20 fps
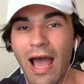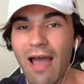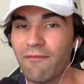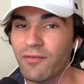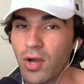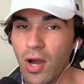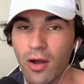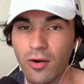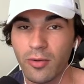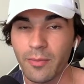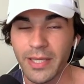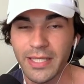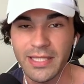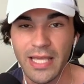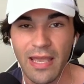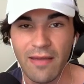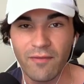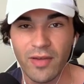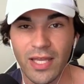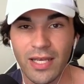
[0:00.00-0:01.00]
I have Connor
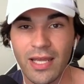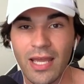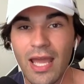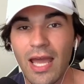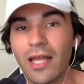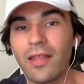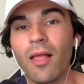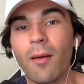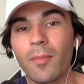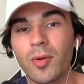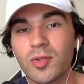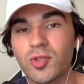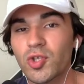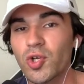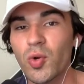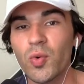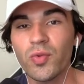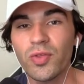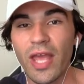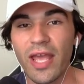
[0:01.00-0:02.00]
McDavid. At number
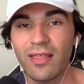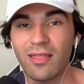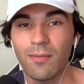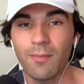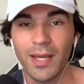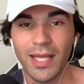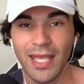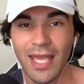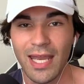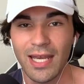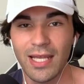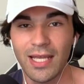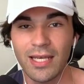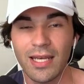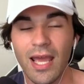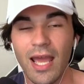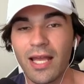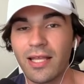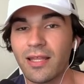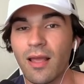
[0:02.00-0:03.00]
2, Nathan
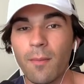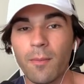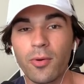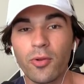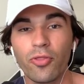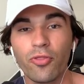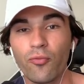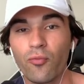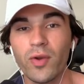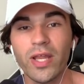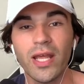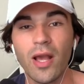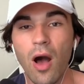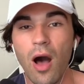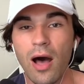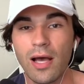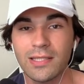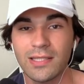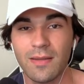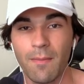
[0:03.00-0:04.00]
MacKinnon. At number 3,
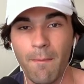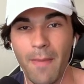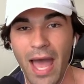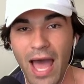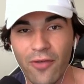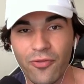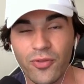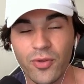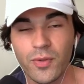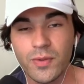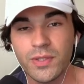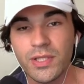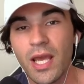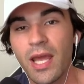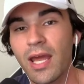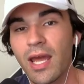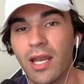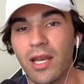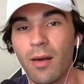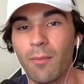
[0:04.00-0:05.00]
Austin Matthews.
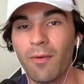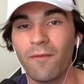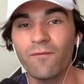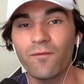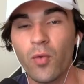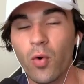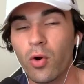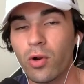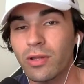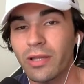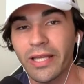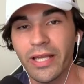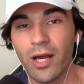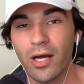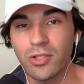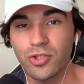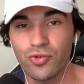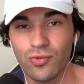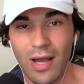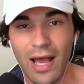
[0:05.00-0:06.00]
At number 4,
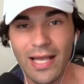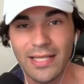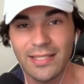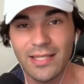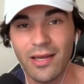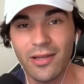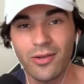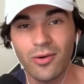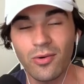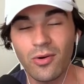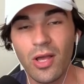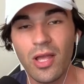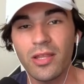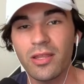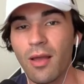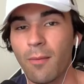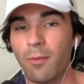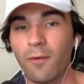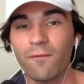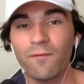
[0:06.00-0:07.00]
Leon Draisaitl.
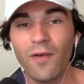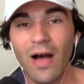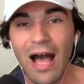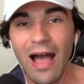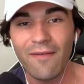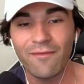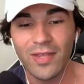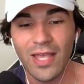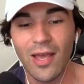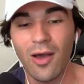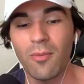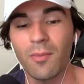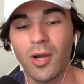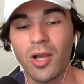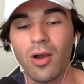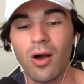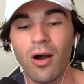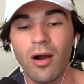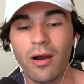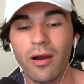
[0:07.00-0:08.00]
Number 5, Cale
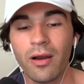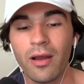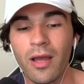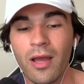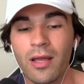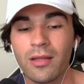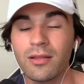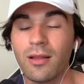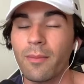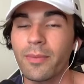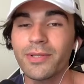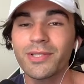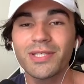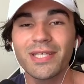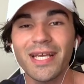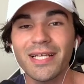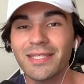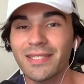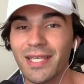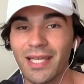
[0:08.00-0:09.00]
Makar. Number
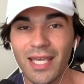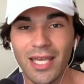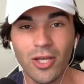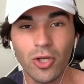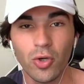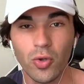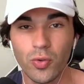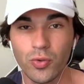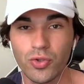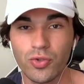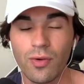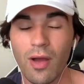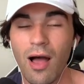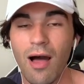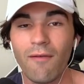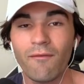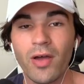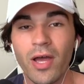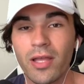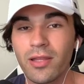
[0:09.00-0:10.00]
6, Nikita
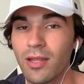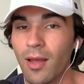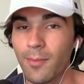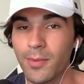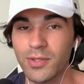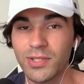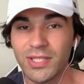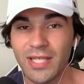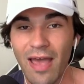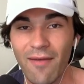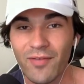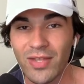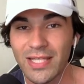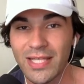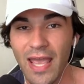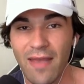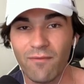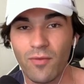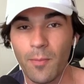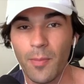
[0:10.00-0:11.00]
Kucherov. Number 7,
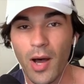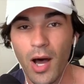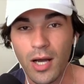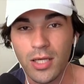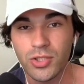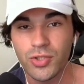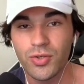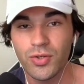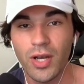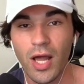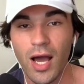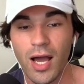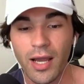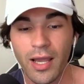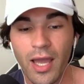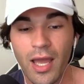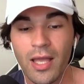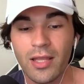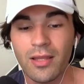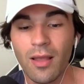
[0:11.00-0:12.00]
David
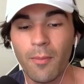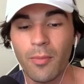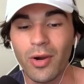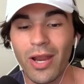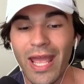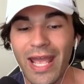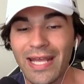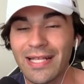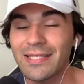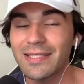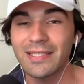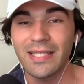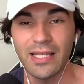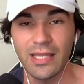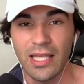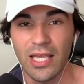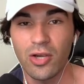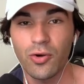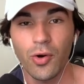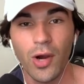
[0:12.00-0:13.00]
Pastrnak. Number 8,
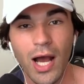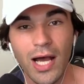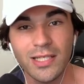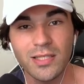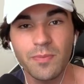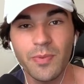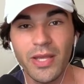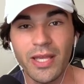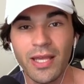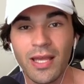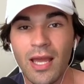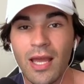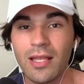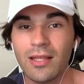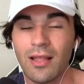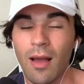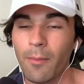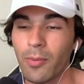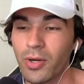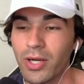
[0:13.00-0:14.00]
Sidney Crosby.
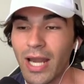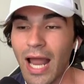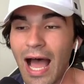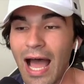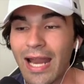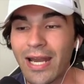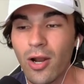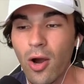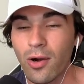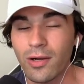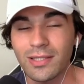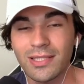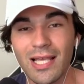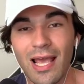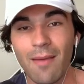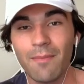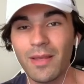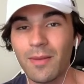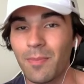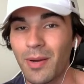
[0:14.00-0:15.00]
Number 9,
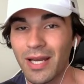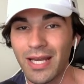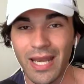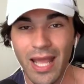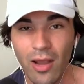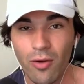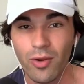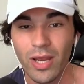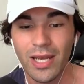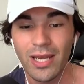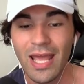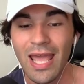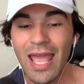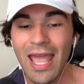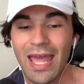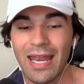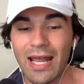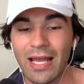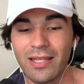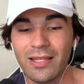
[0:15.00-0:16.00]
Artemi Panarin.
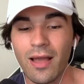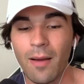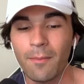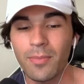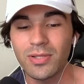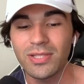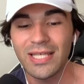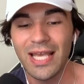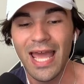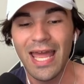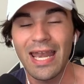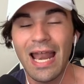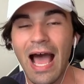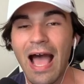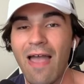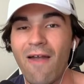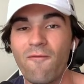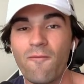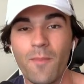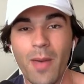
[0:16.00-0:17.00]
And at number 10,
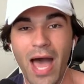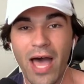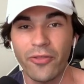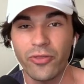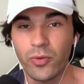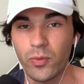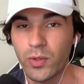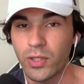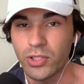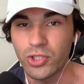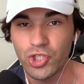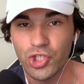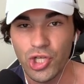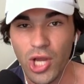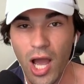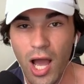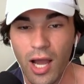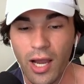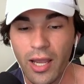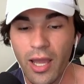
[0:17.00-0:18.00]
I have Matthew
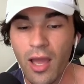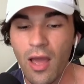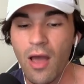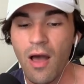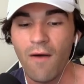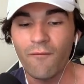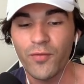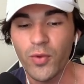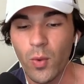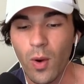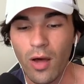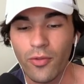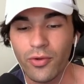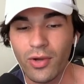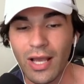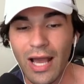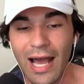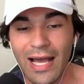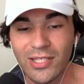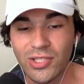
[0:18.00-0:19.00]
Tkachuk. A few other
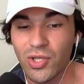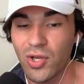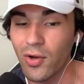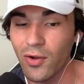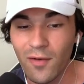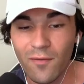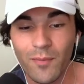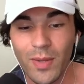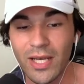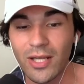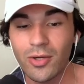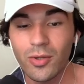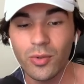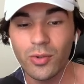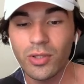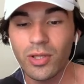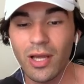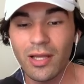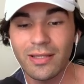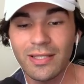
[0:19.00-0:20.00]
guys could have been
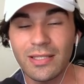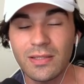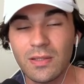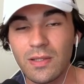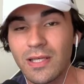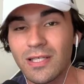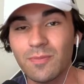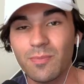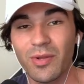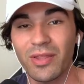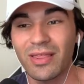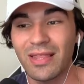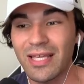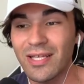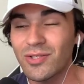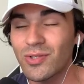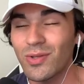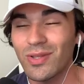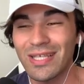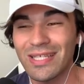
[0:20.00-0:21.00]
included on this list, but
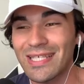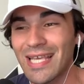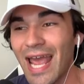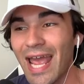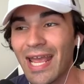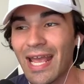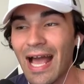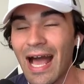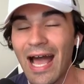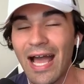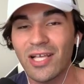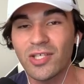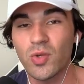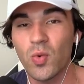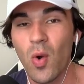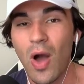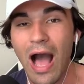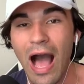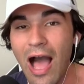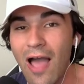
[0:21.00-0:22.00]
these are the 10 guys
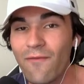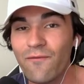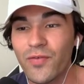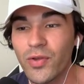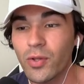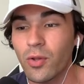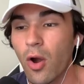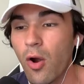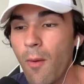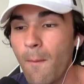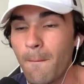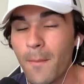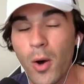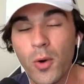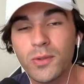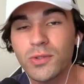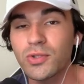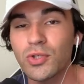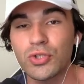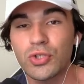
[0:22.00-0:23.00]
who I feel are
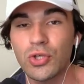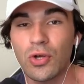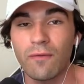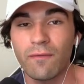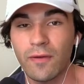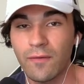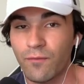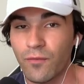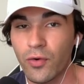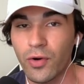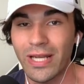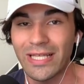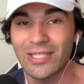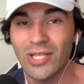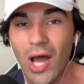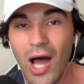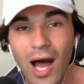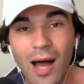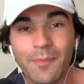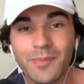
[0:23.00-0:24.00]
most deserving for a
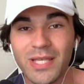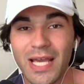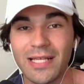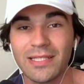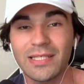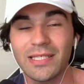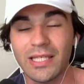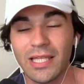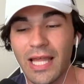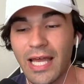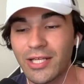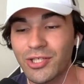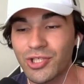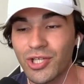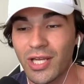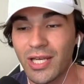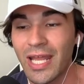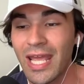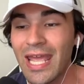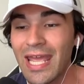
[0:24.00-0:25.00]
top 10
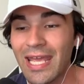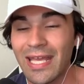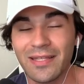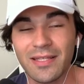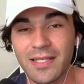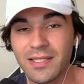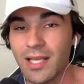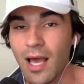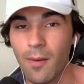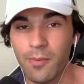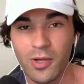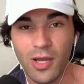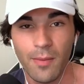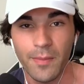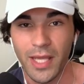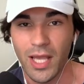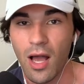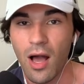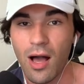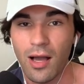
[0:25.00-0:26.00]
selection in this
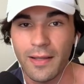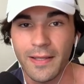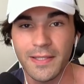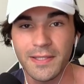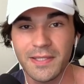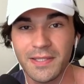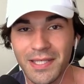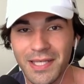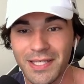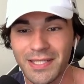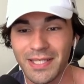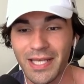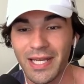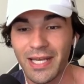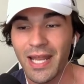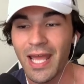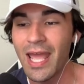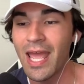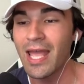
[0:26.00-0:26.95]
upcoming hockey season.